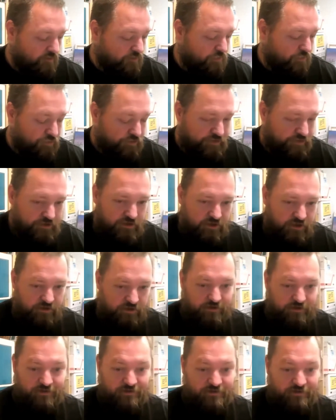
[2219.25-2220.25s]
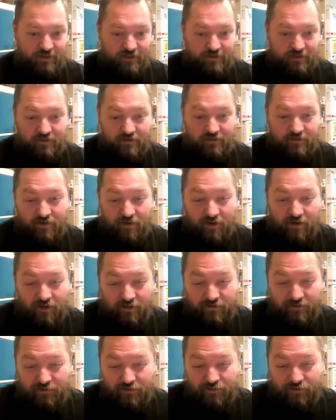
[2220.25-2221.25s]
push their agenda
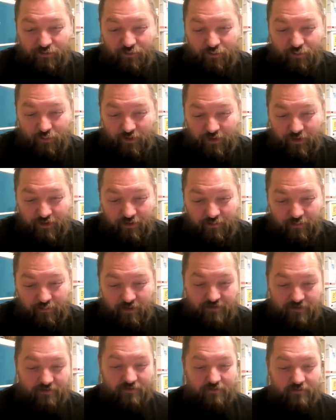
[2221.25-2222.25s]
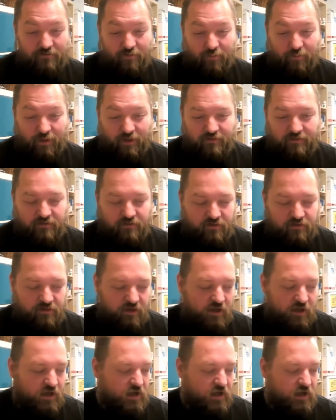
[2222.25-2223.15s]
on you with misinformation,